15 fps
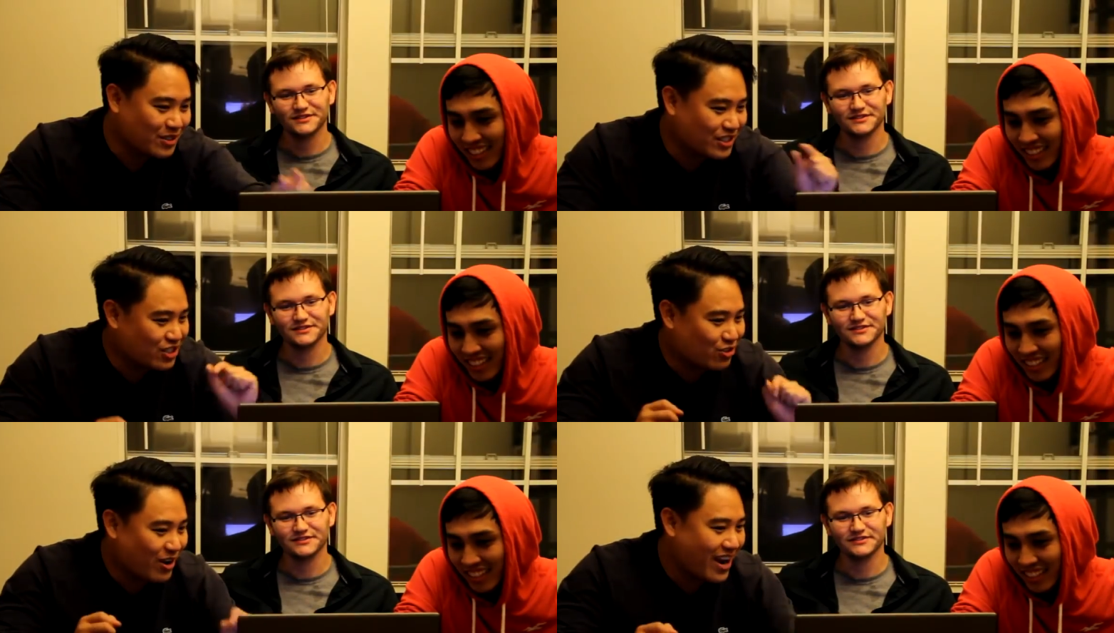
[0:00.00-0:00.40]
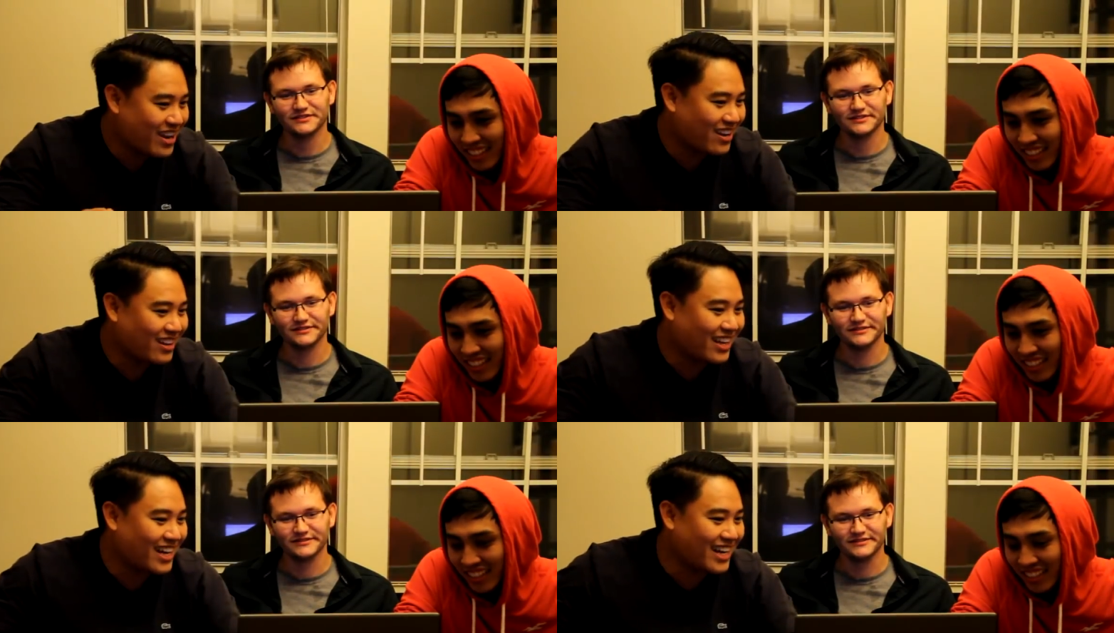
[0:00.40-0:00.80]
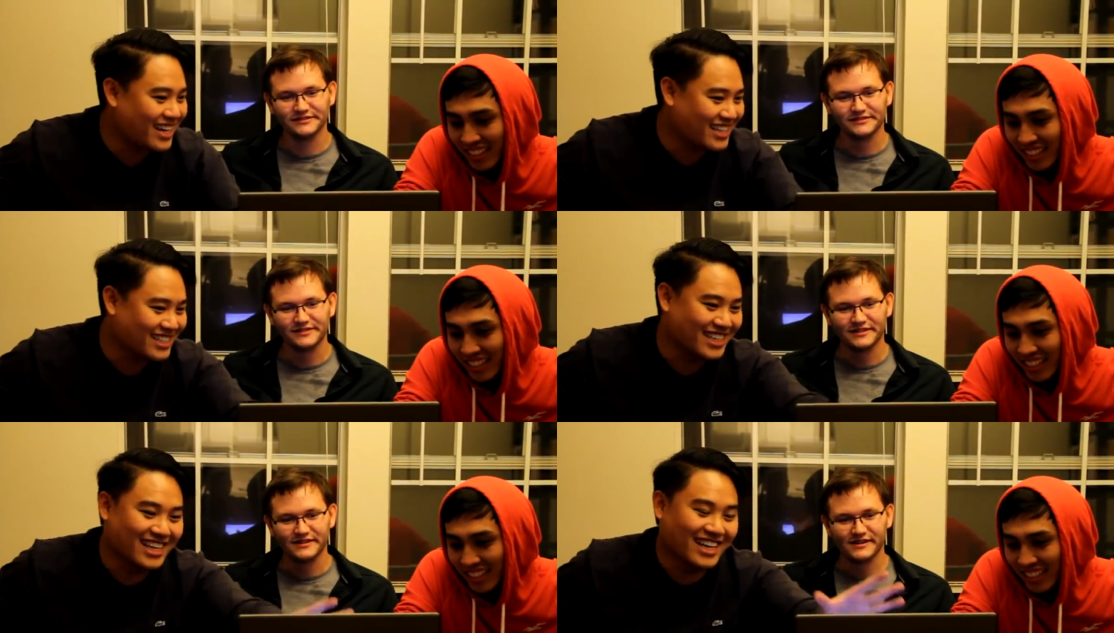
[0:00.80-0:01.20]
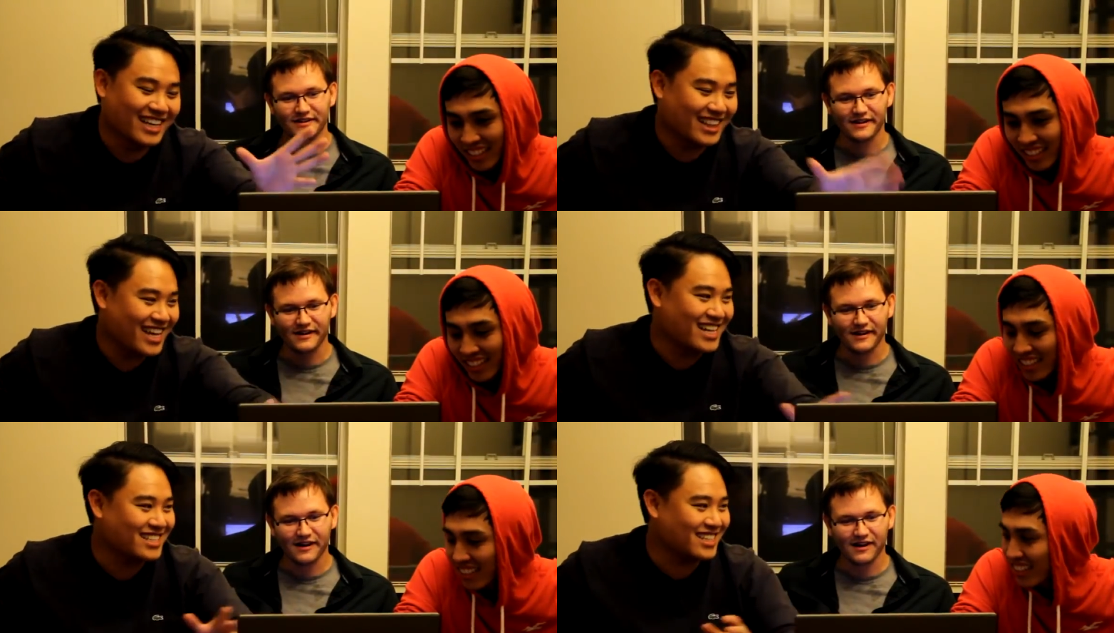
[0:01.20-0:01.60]
Speaker 1: Where's the triangle eyes?
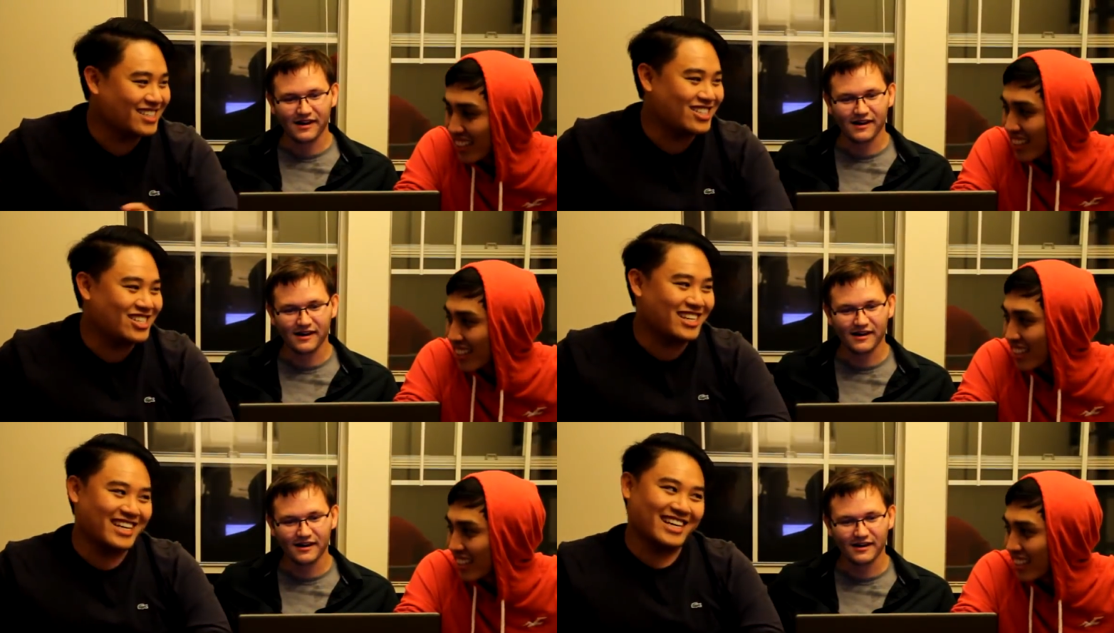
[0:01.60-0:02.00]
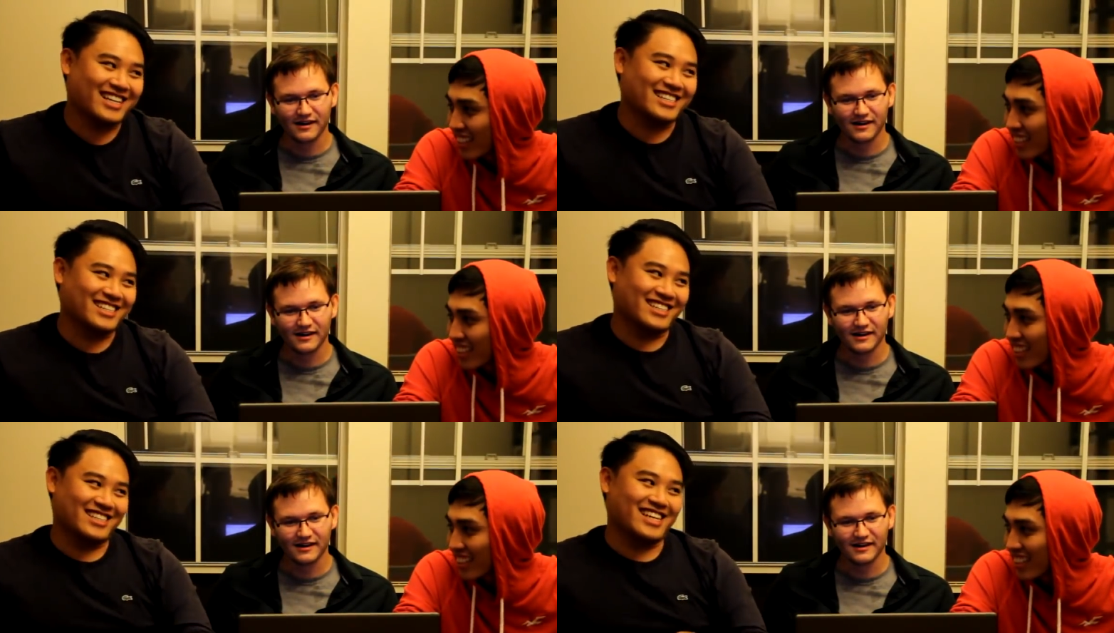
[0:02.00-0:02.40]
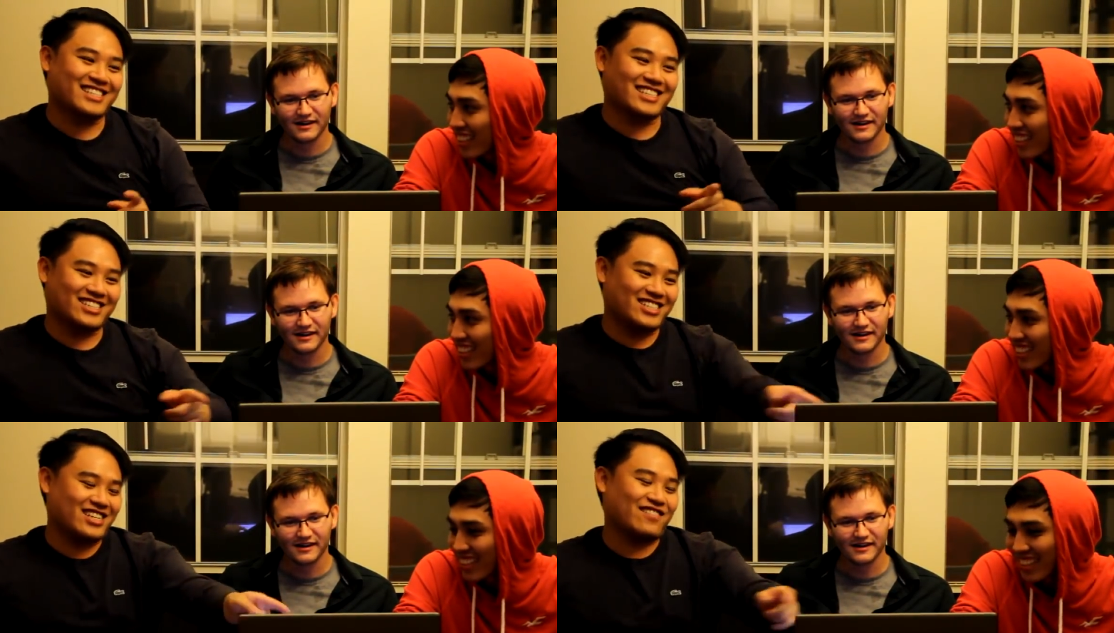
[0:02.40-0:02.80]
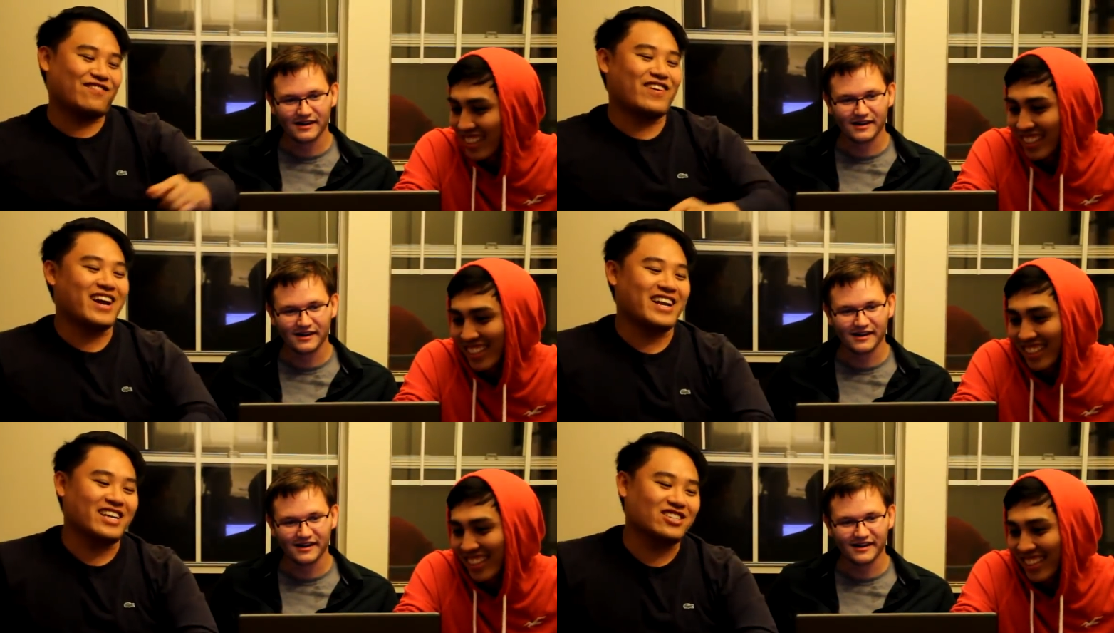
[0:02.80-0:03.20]
That's a chick, dude. That's a chick
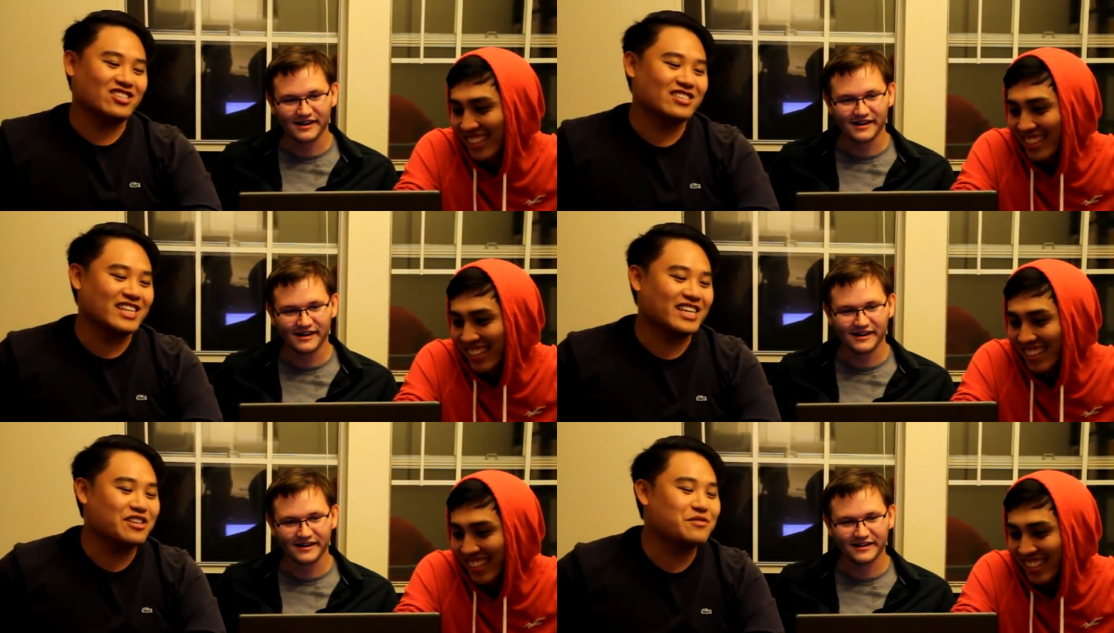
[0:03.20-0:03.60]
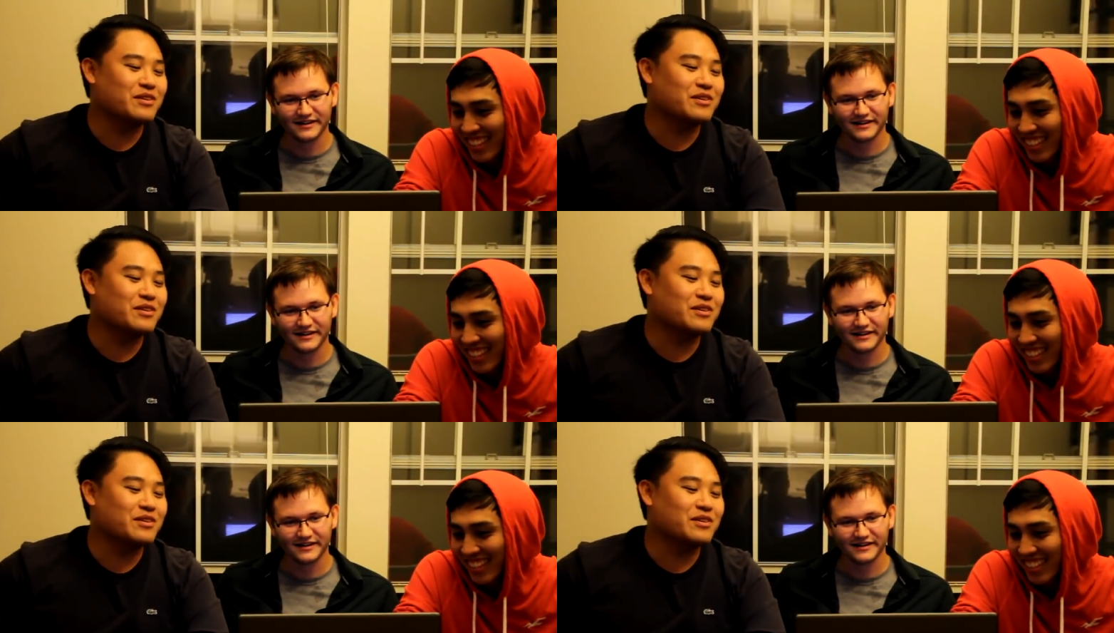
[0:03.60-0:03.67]
fighting. She's like,